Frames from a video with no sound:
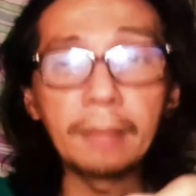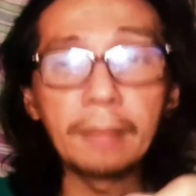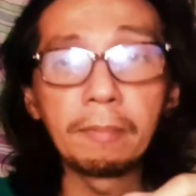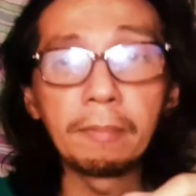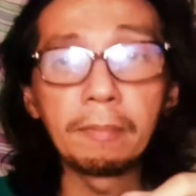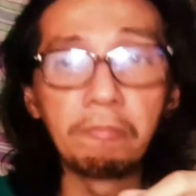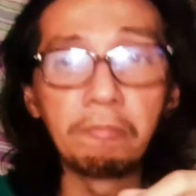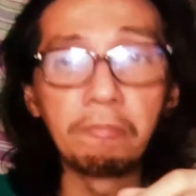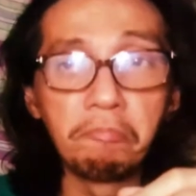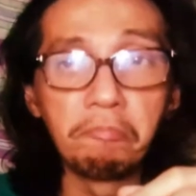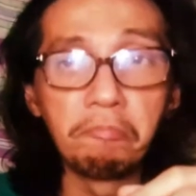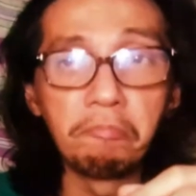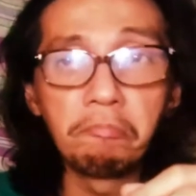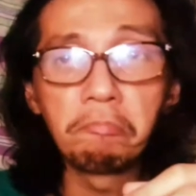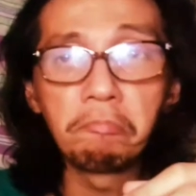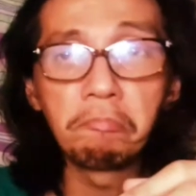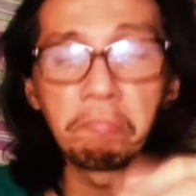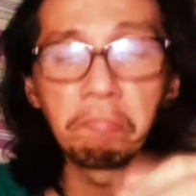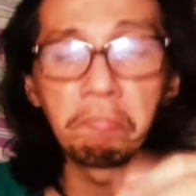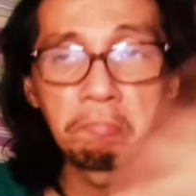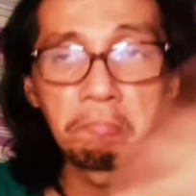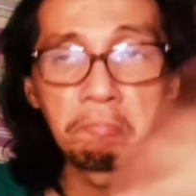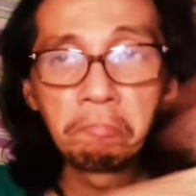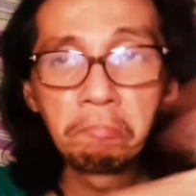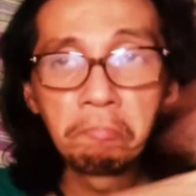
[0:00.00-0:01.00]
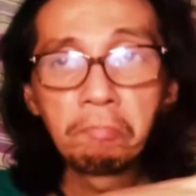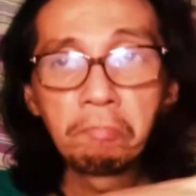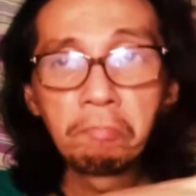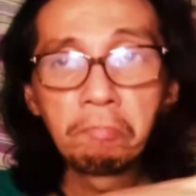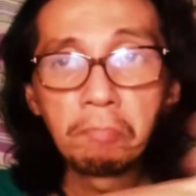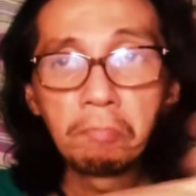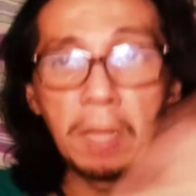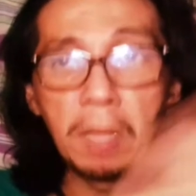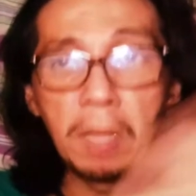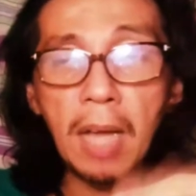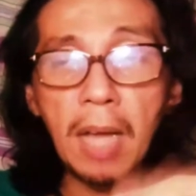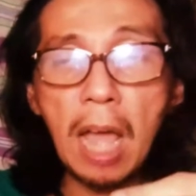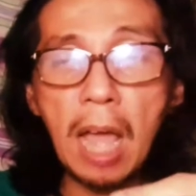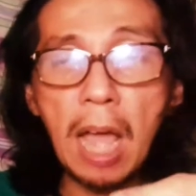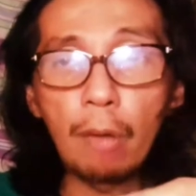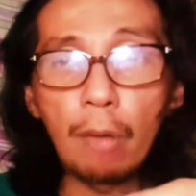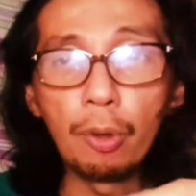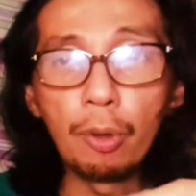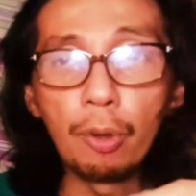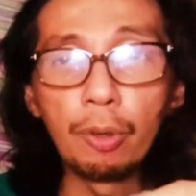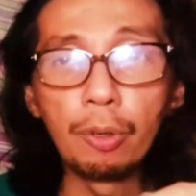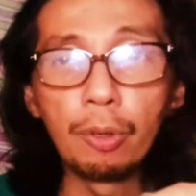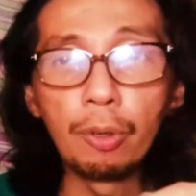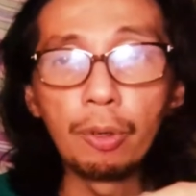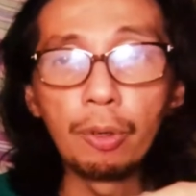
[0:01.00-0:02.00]
and
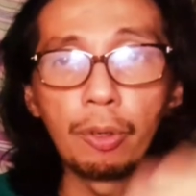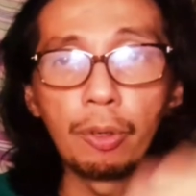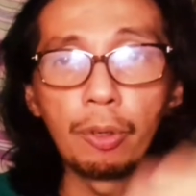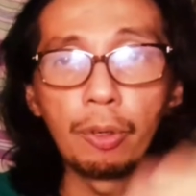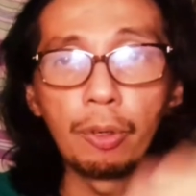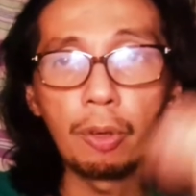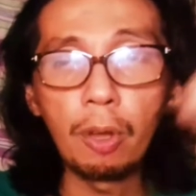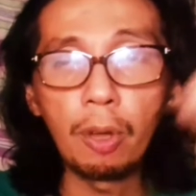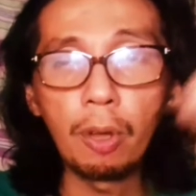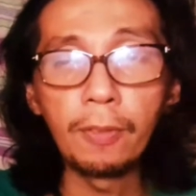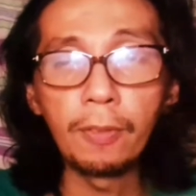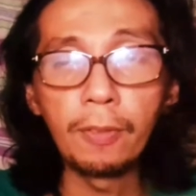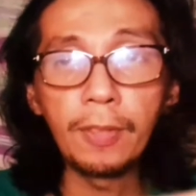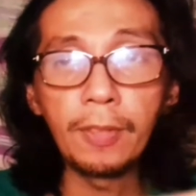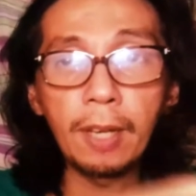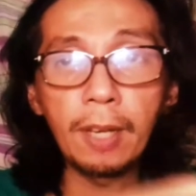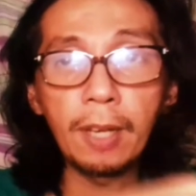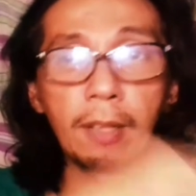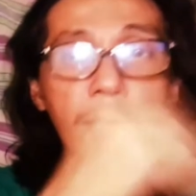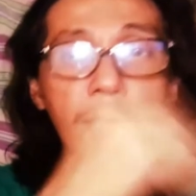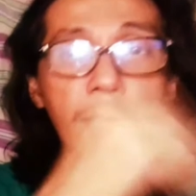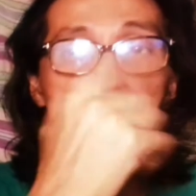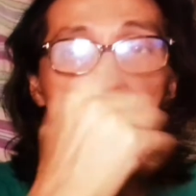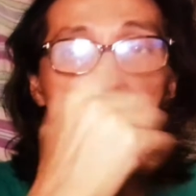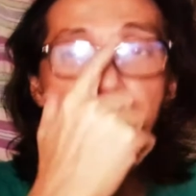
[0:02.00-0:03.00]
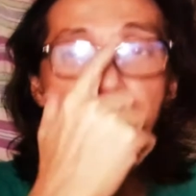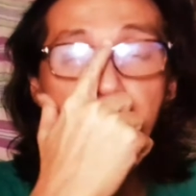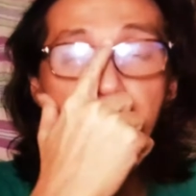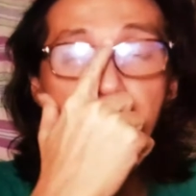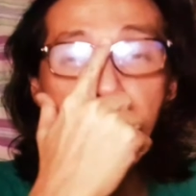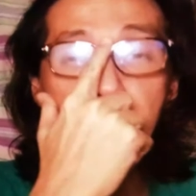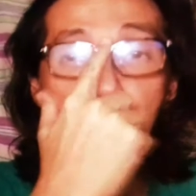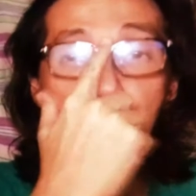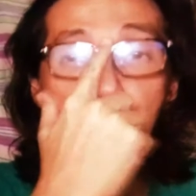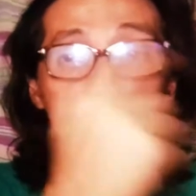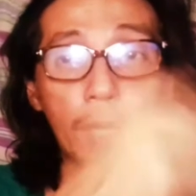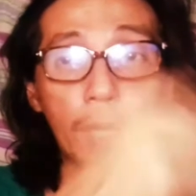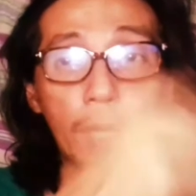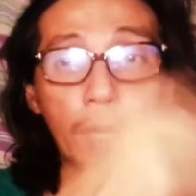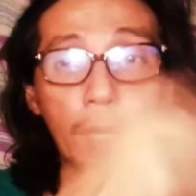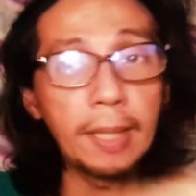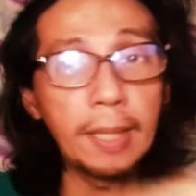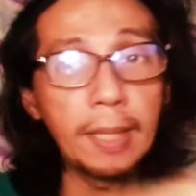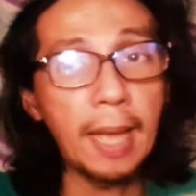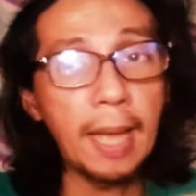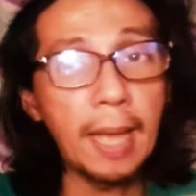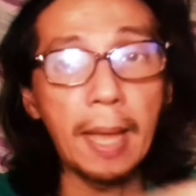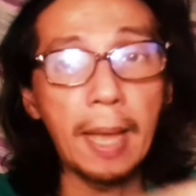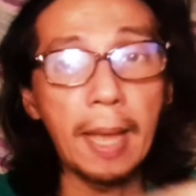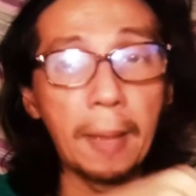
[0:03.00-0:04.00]
nangako on their grave si Roy
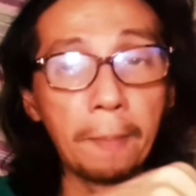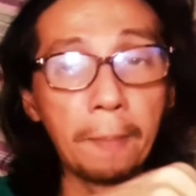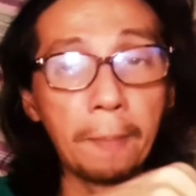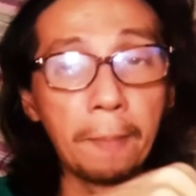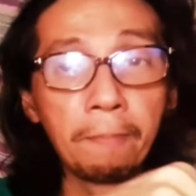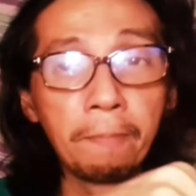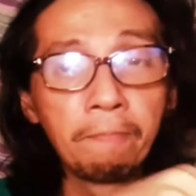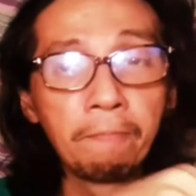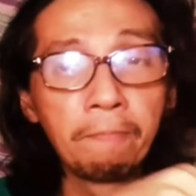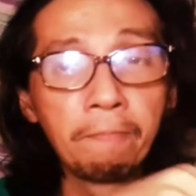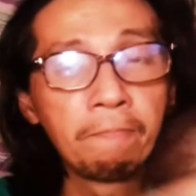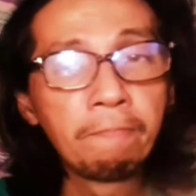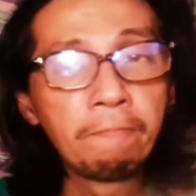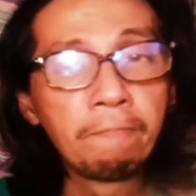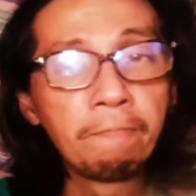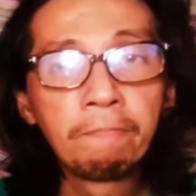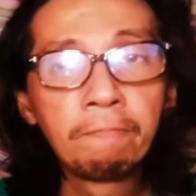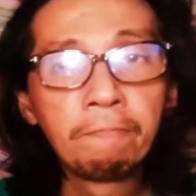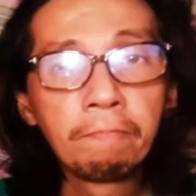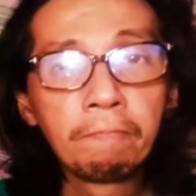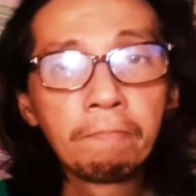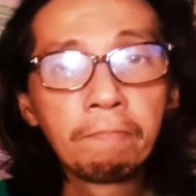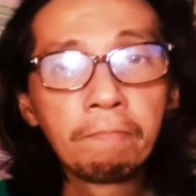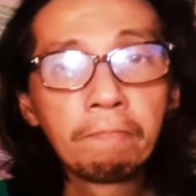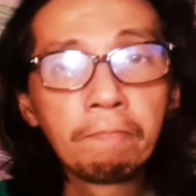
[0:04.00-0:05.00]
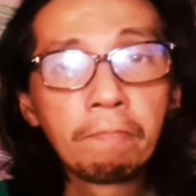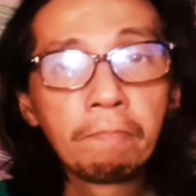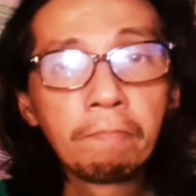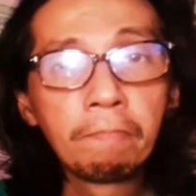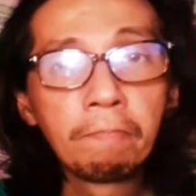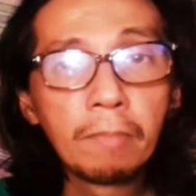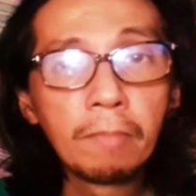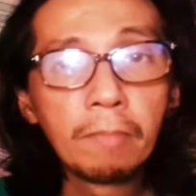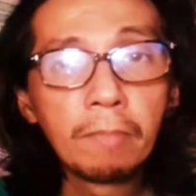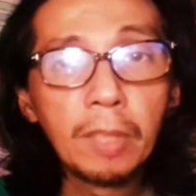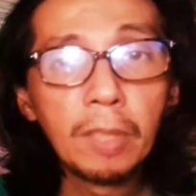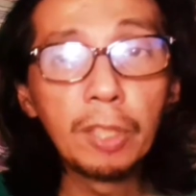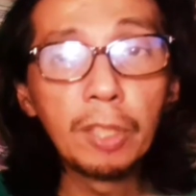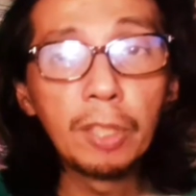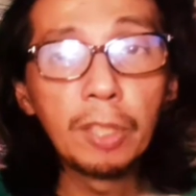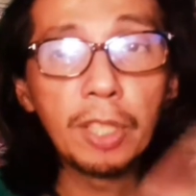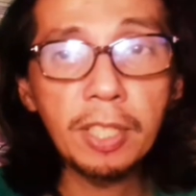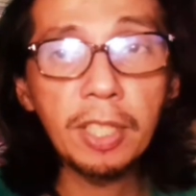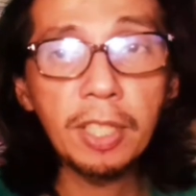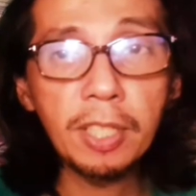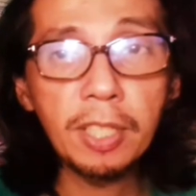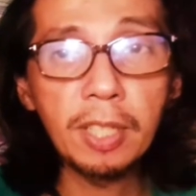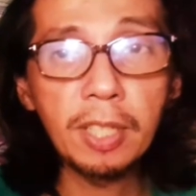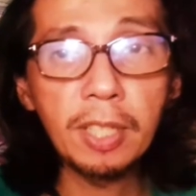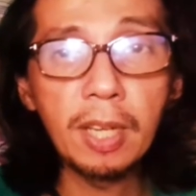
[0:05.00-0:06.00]
na he'll
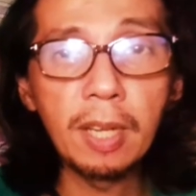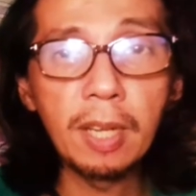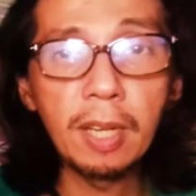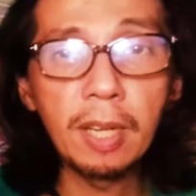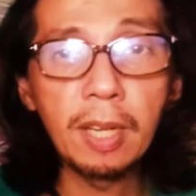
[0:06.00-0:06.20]
just